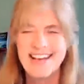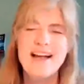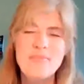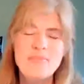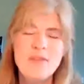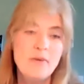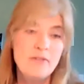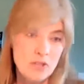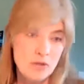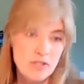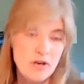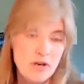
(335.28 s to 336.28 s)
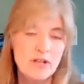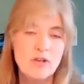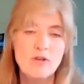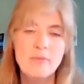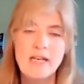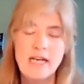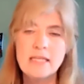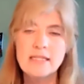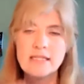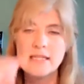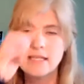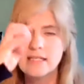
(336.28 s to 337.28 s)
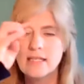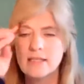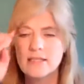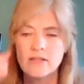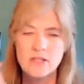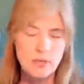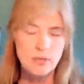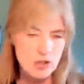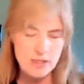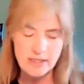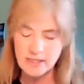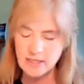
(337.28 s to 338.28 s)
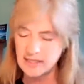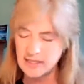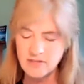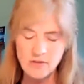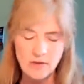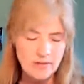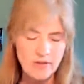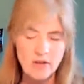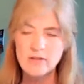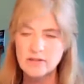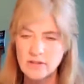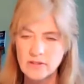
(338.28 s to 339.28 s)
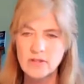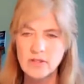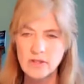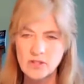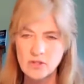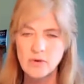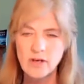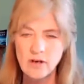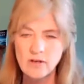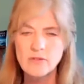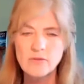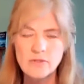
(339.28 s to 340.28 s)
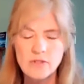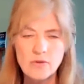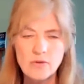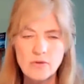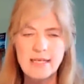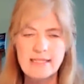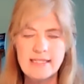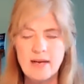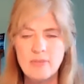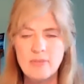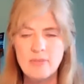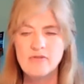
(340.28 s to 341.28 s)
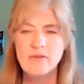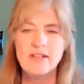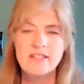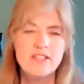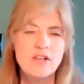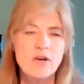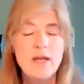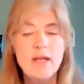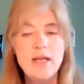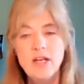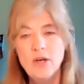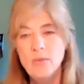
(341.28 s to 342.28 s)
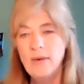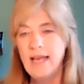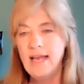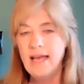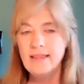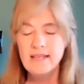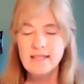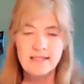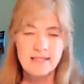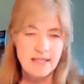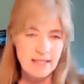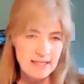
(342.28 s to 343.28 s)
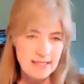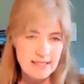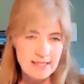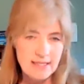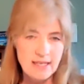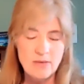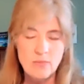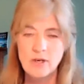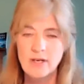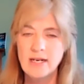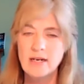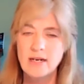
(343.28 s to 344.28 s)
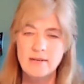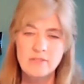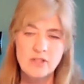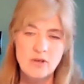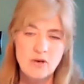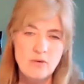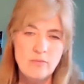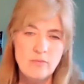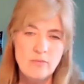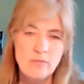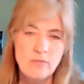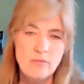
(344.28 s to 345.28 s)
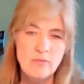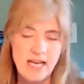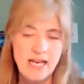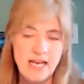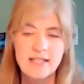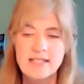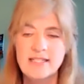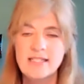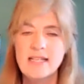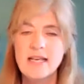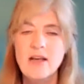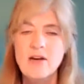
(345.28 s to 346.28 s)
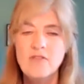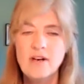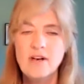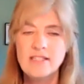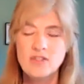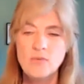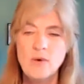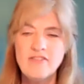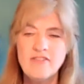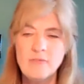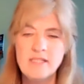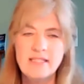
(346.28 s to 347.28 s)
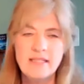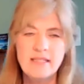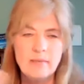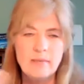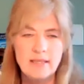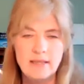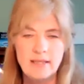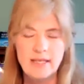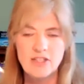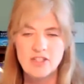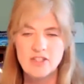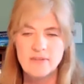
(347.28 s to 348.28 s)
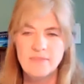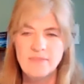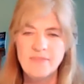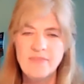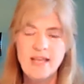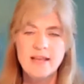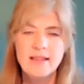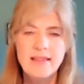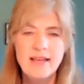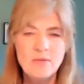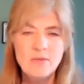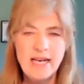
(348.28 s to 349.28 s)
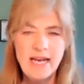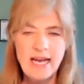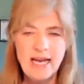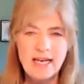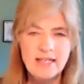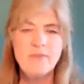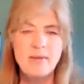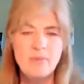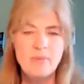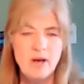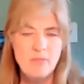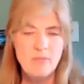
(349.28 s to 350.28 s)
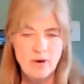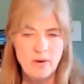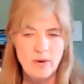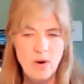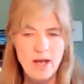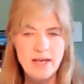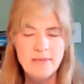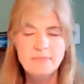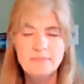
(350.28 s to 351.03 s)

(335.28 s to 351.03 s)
we've chosen Gone Girl because it's commercially successful and follows this story arc. So it's a great example for it. So we had the inciting incident where Nick comes home. He's the protagonist, finds his wife missing, blood in the kitchen. Right. Then we had plot point 1,